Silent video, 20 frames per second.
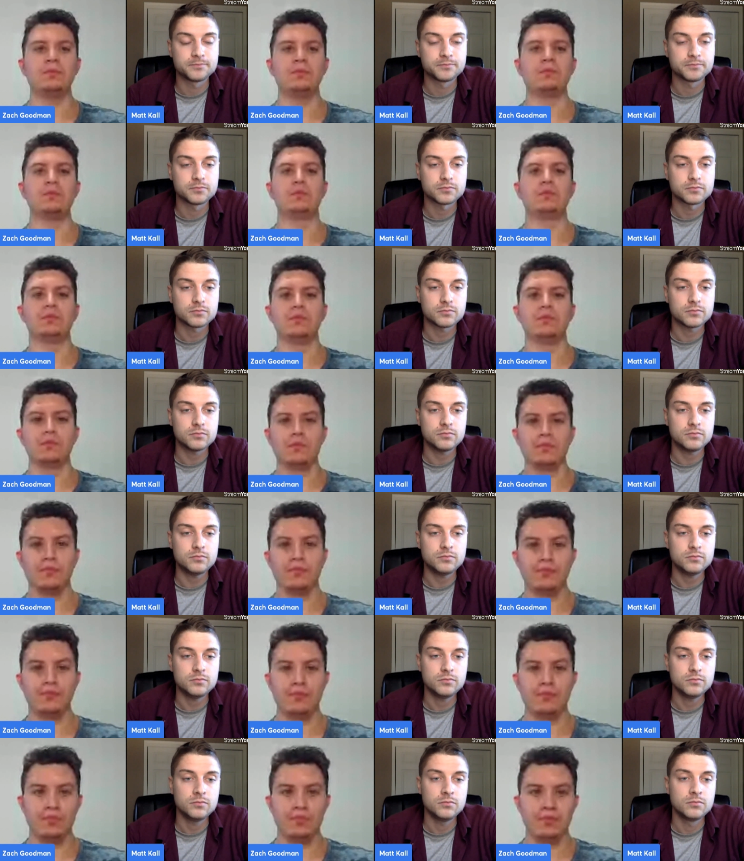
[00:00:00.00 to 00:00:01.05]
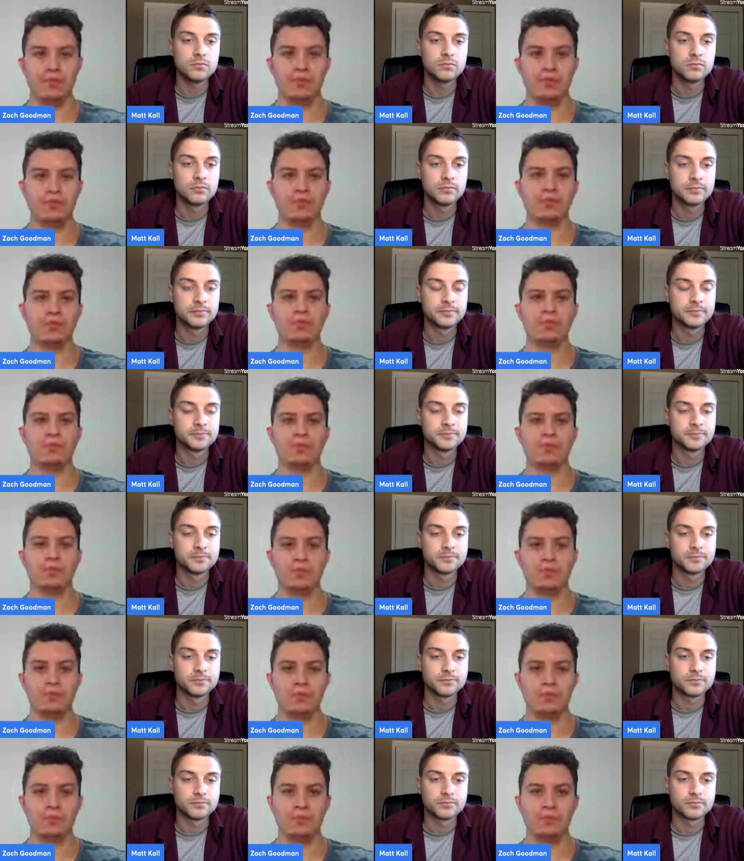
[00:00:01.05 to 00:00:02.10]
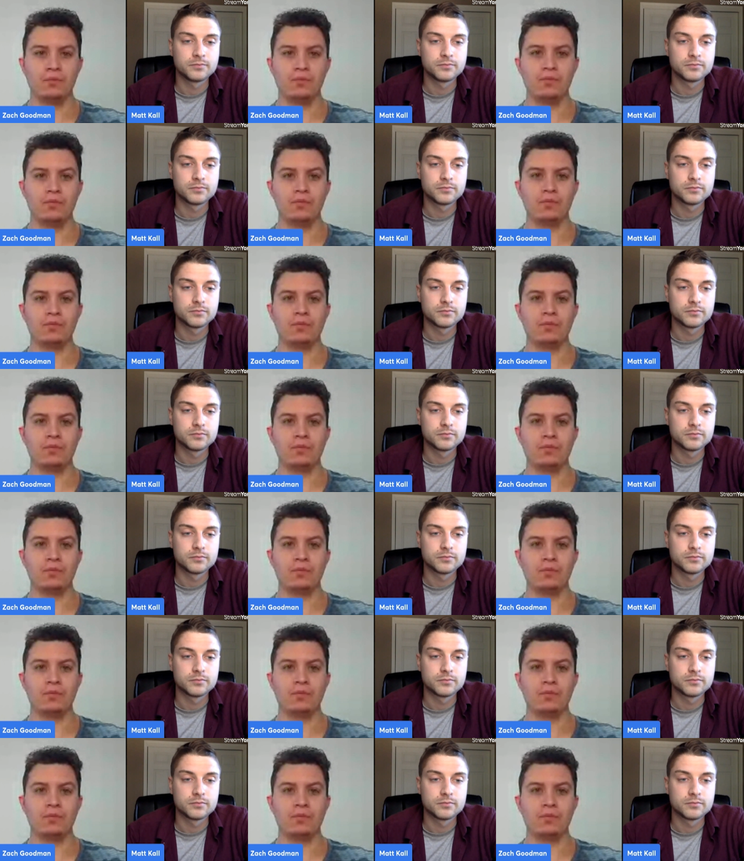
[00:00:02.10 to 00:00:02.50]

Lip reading: [no speech]